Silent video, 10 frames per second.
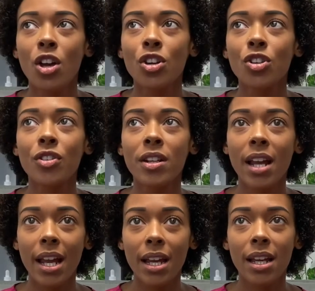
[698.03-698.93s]

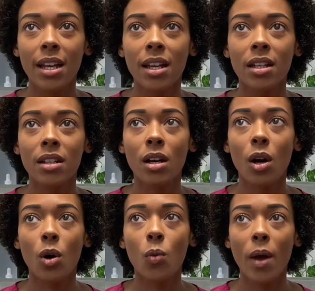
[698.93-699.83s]
Creating
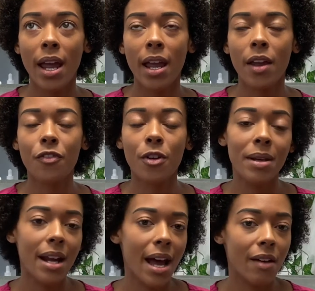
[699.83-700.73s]
a way for me
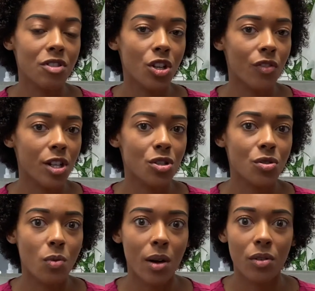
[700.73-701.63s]
to have
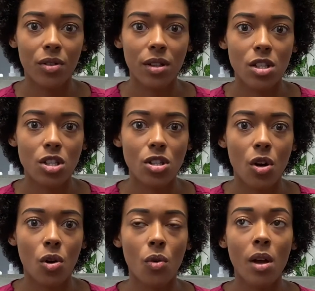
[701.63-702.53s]
generational wealth.
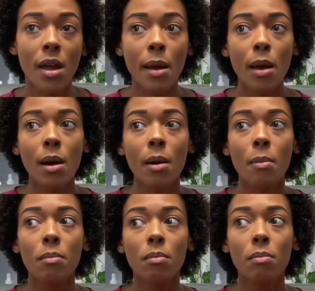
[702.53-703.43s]
So
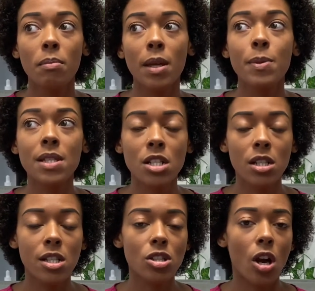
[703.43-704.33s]
me
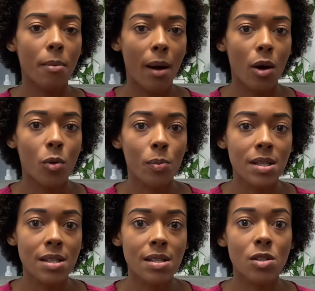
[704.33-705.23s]
potentially starting my own
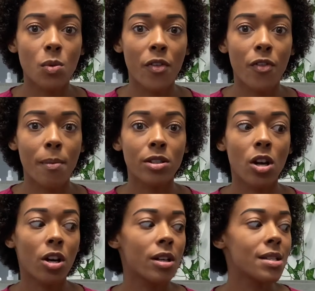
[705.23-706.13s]
business is a way for my
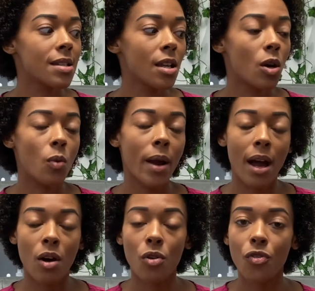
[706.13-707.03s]
daughter to see a way
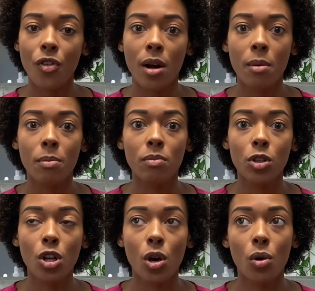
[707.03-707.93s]
out from,
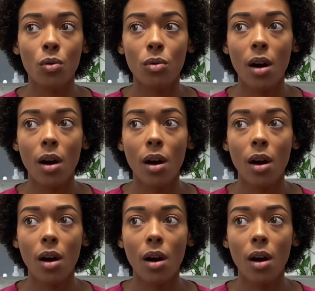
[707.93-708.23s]
you know,